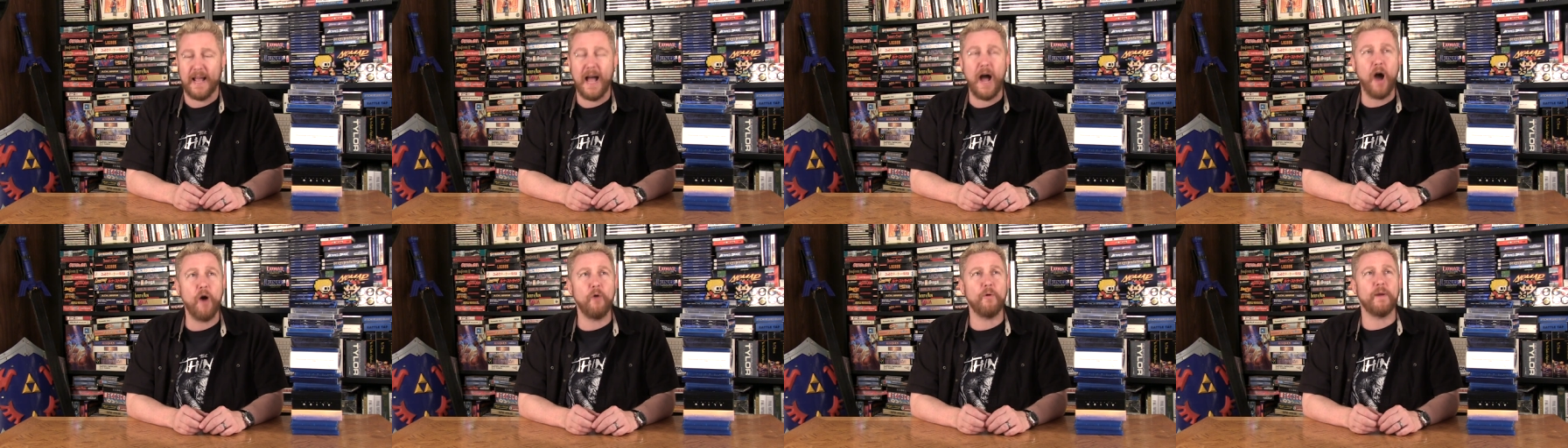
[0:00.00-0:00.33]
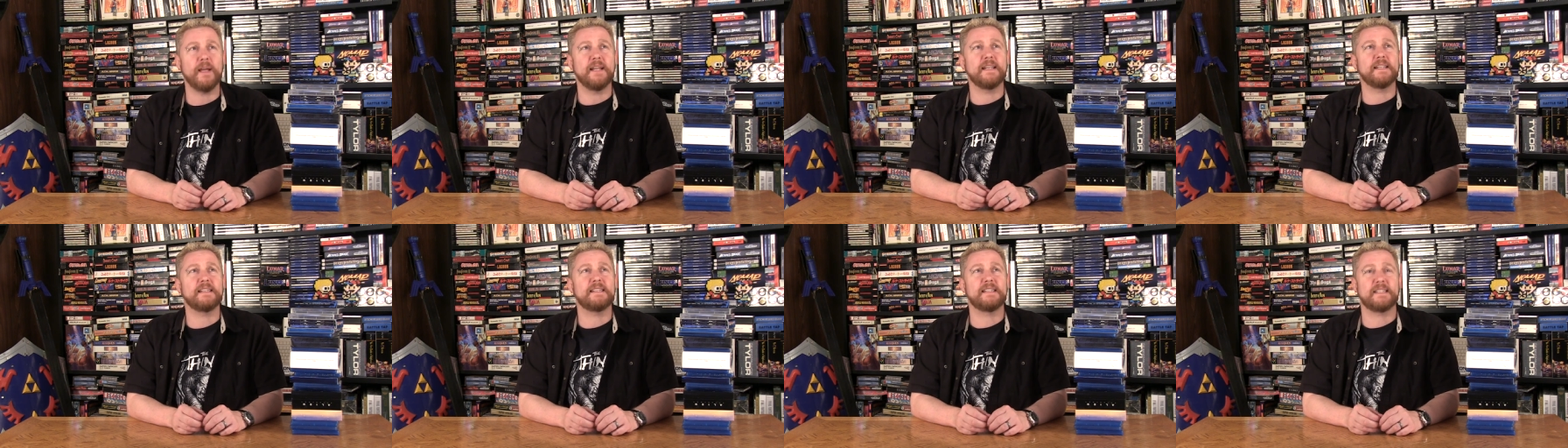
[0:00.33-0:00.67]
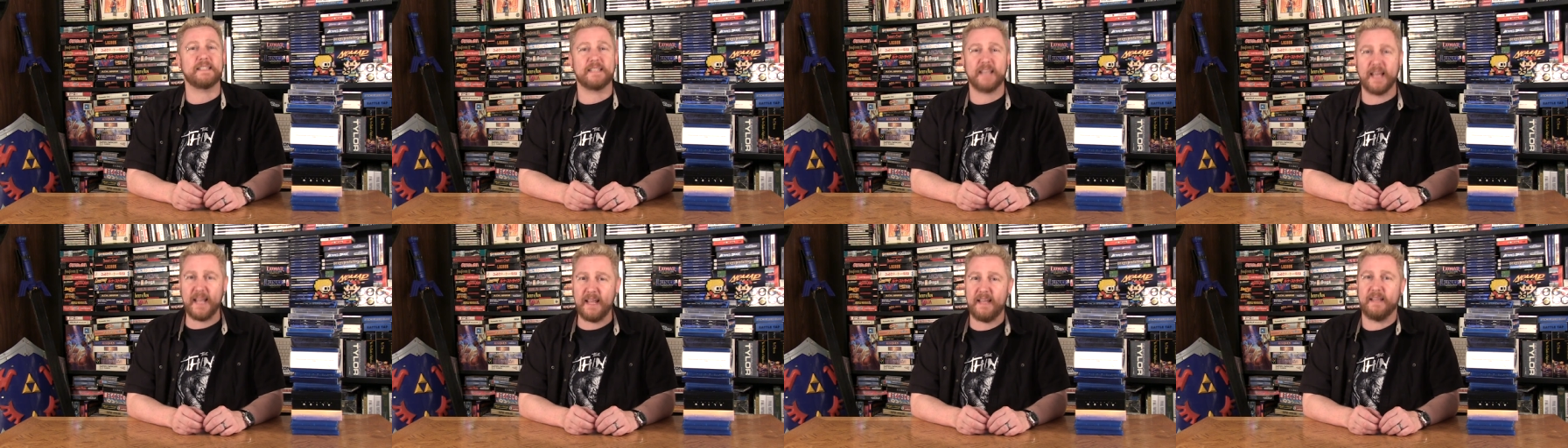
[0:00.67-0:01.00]
How
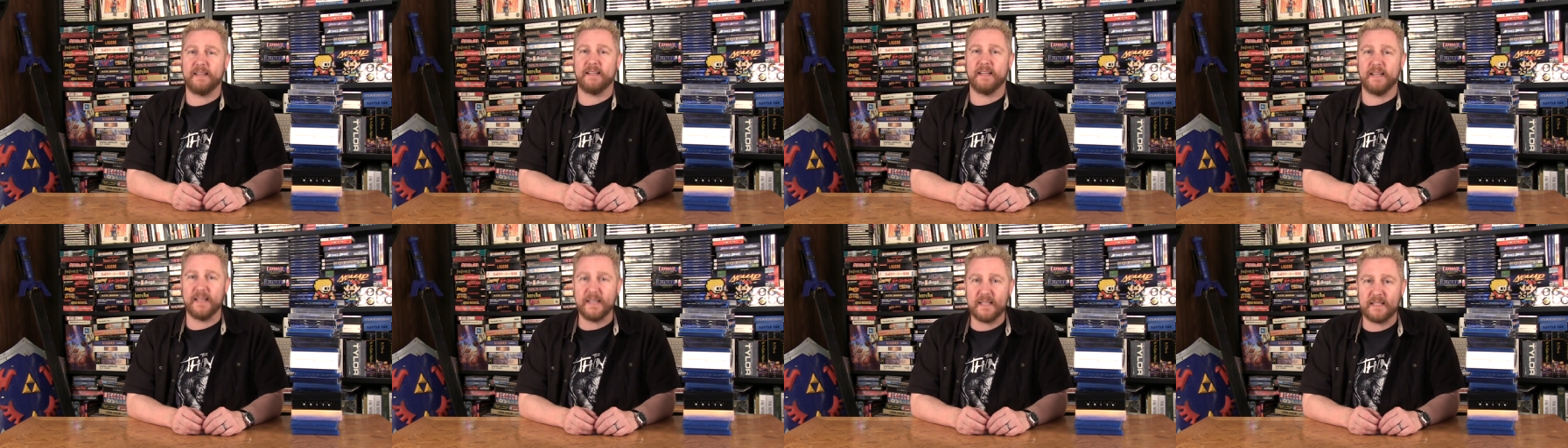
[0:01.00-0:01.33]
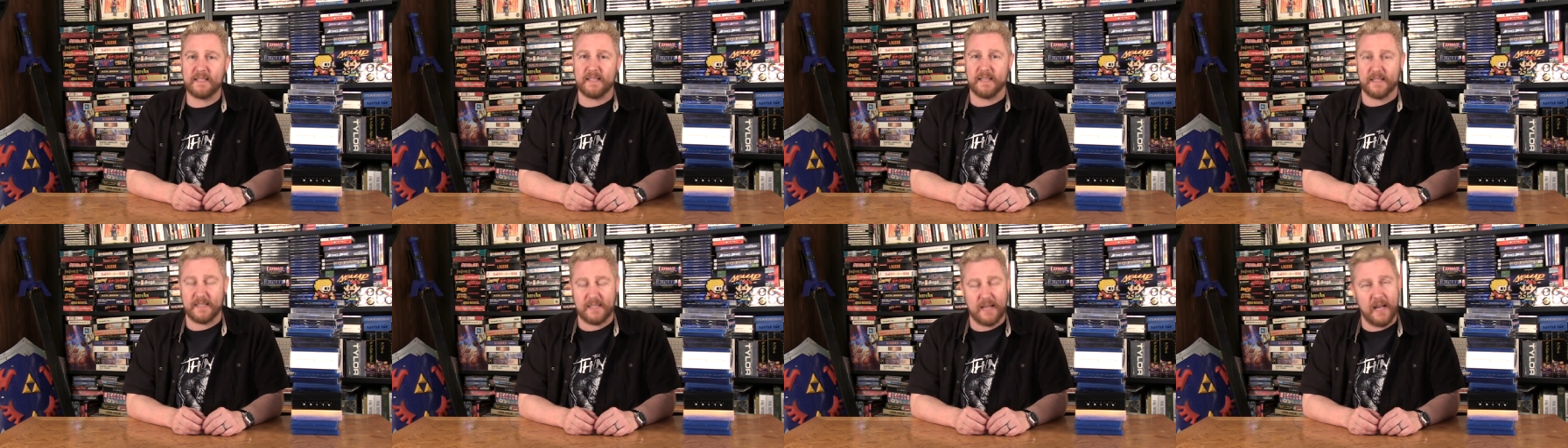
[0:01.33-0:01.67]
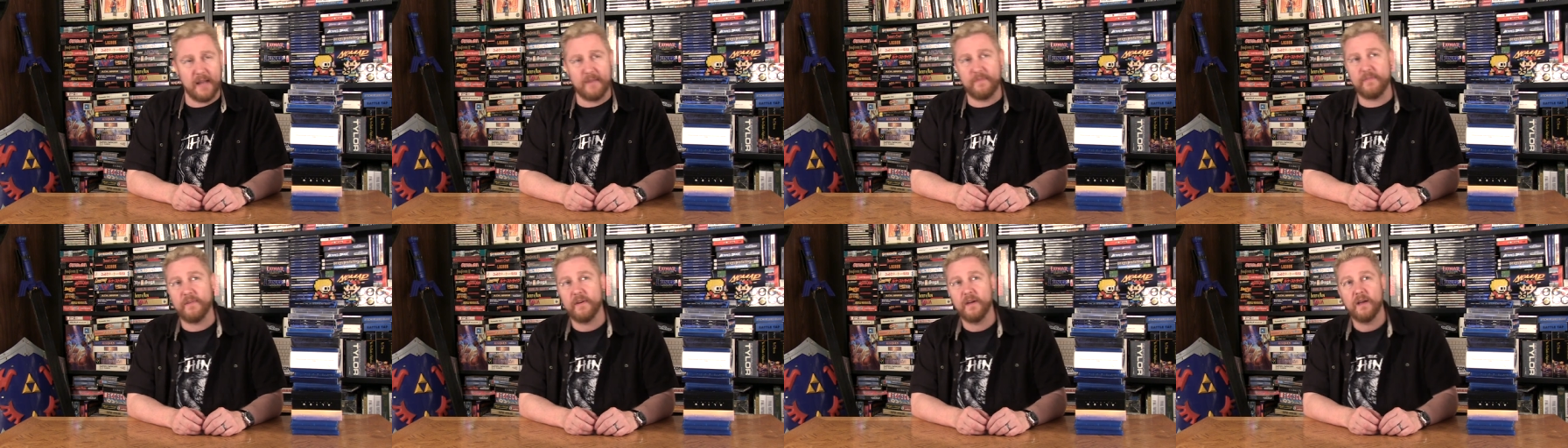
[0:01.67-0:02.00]
insane is this?
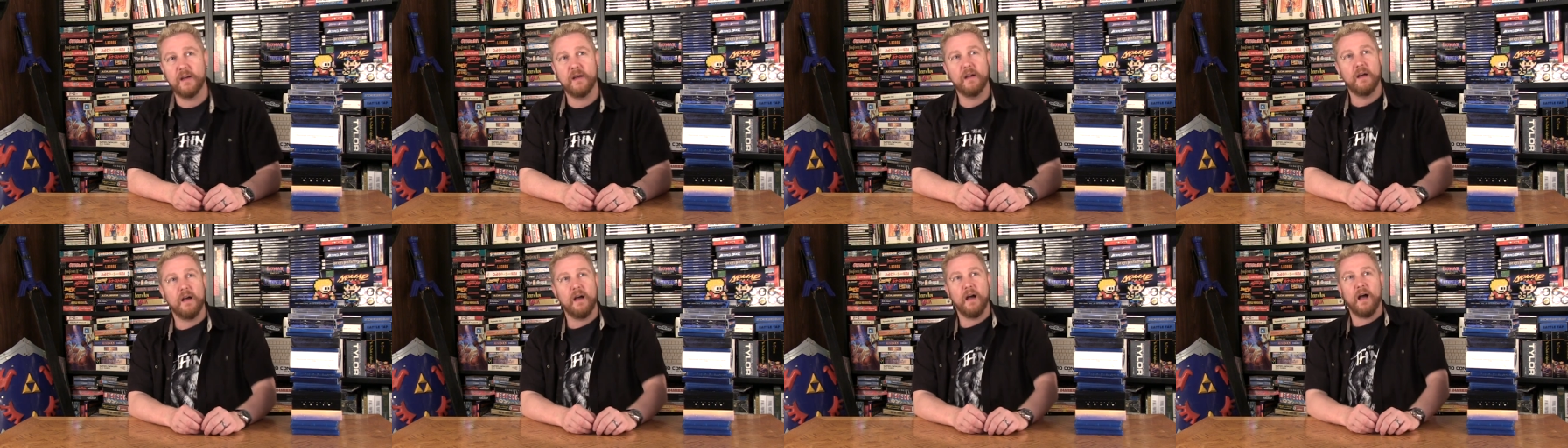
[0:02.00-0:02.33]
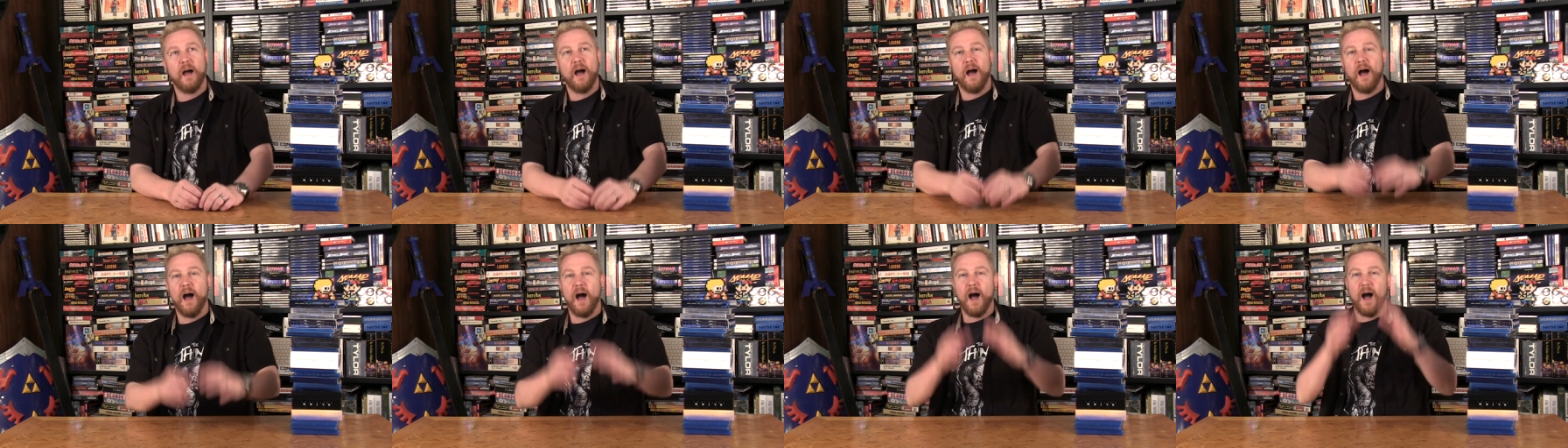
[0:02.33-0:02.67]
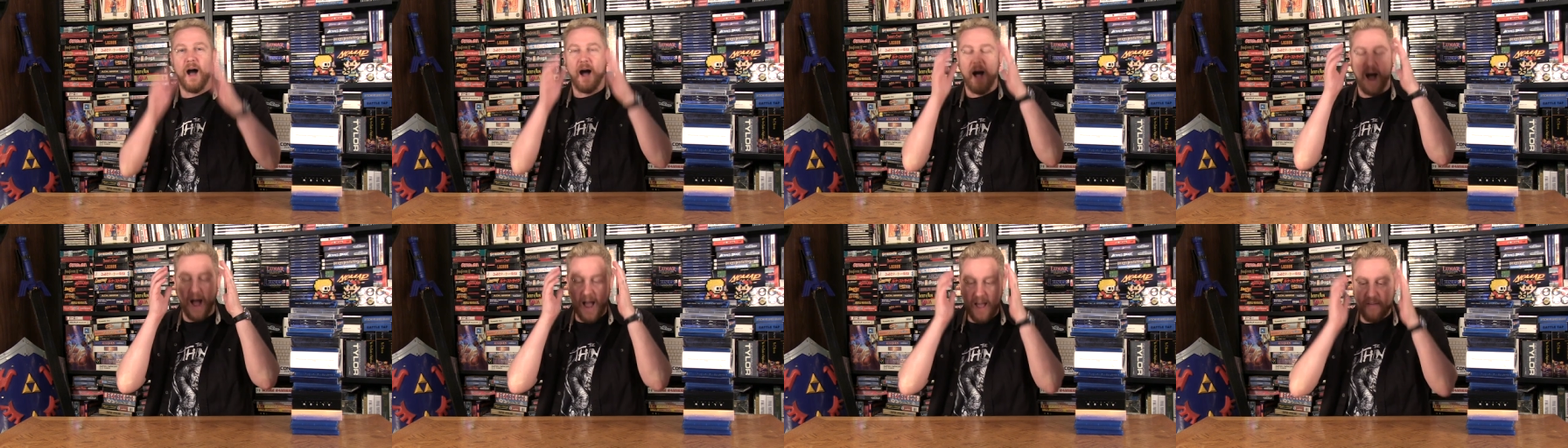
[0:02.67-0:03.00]
I've
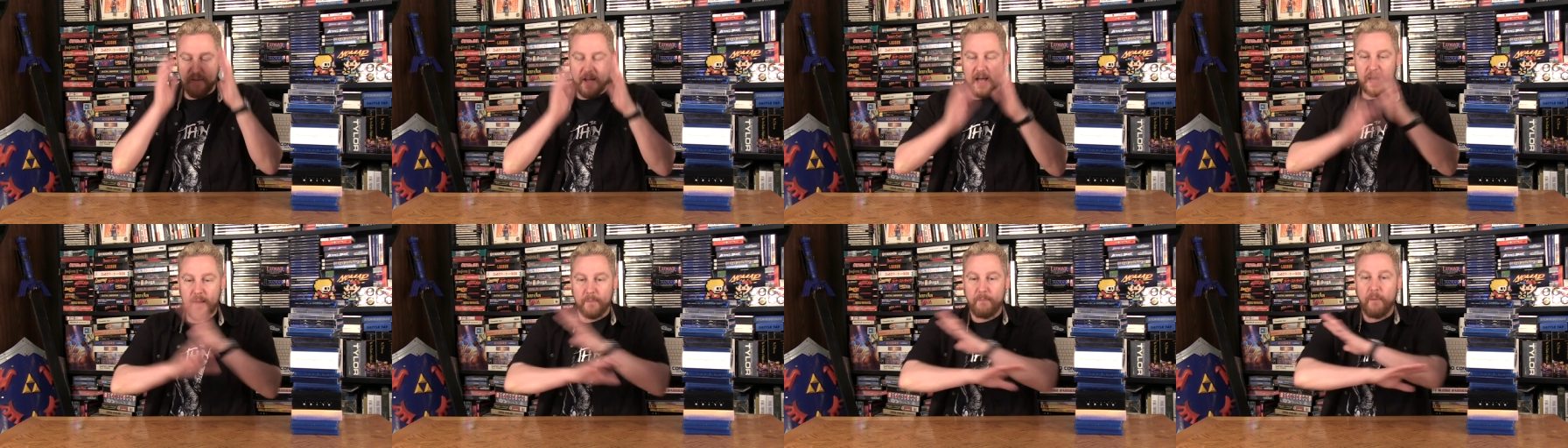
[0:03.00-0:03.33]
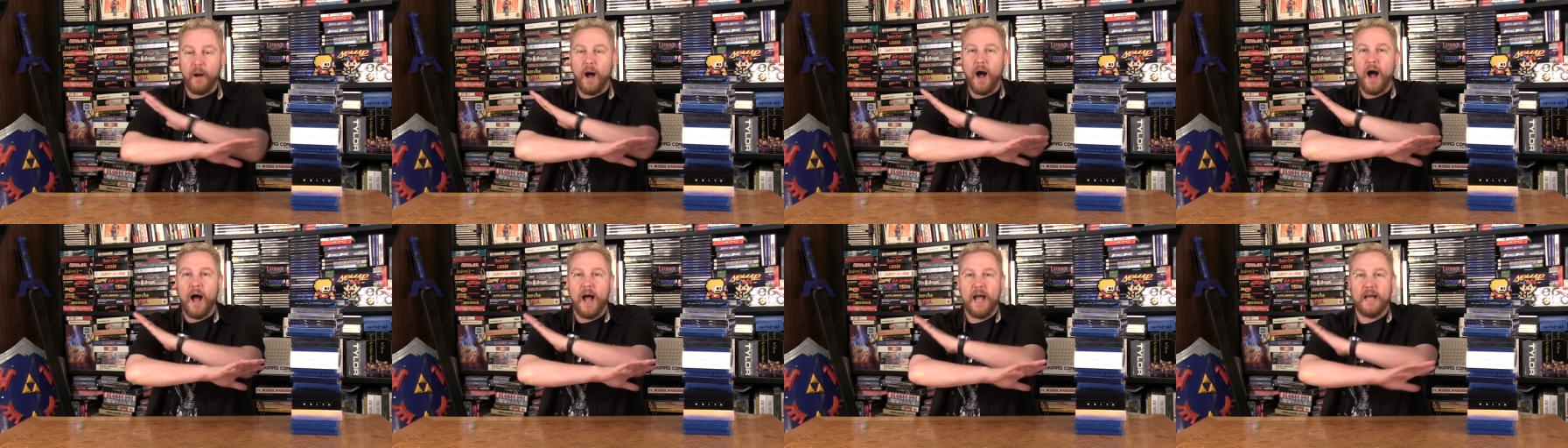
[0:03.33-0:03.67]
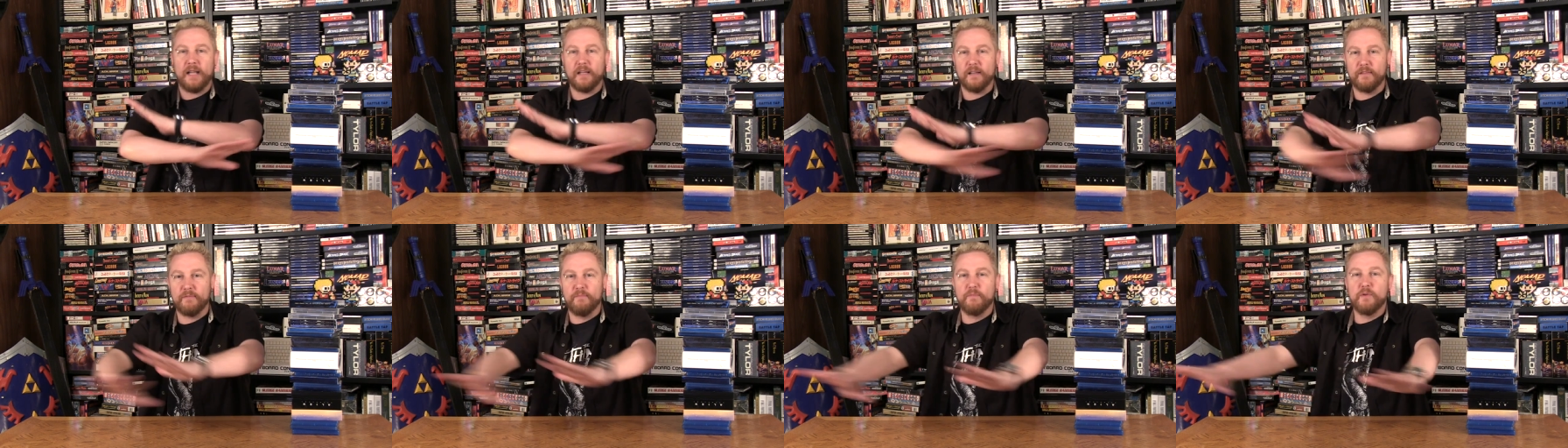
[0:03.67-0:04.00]
I've had a
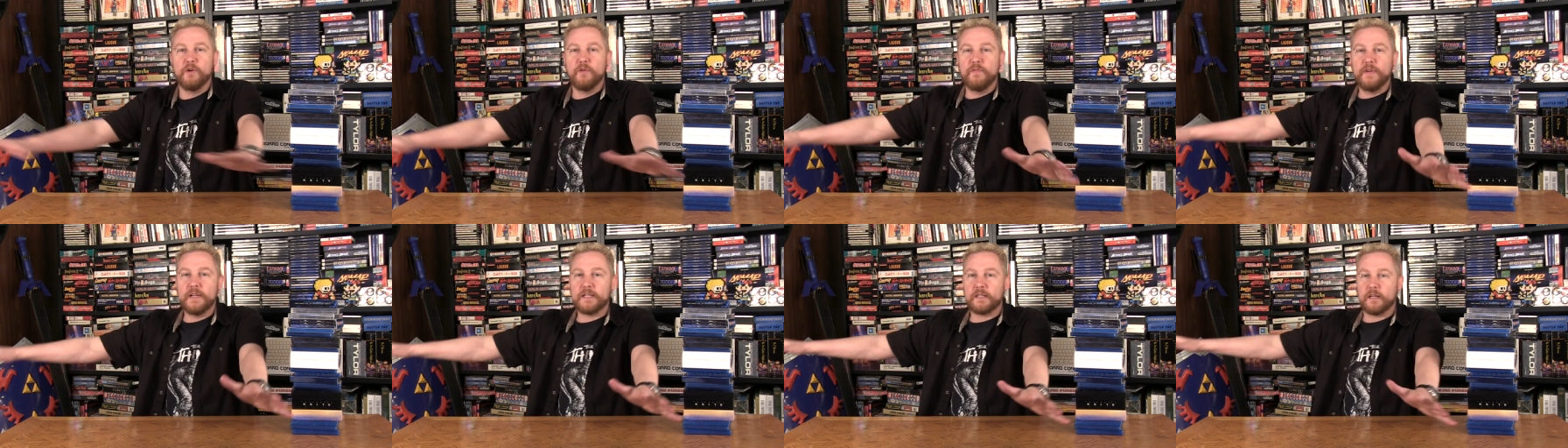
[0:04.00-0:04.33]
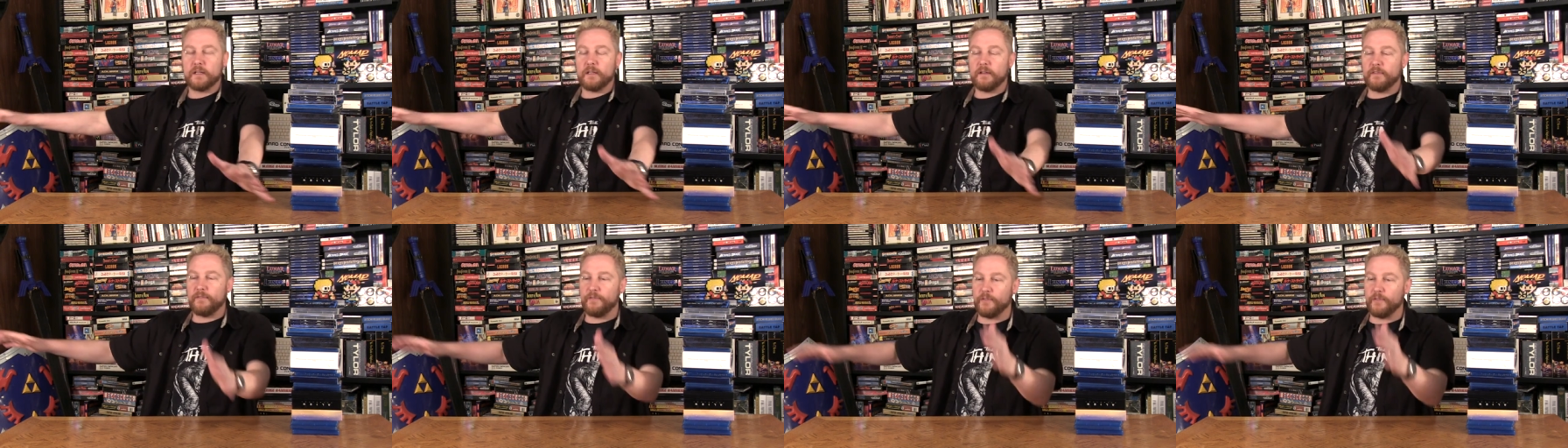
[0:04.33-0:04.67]
pile of movies on the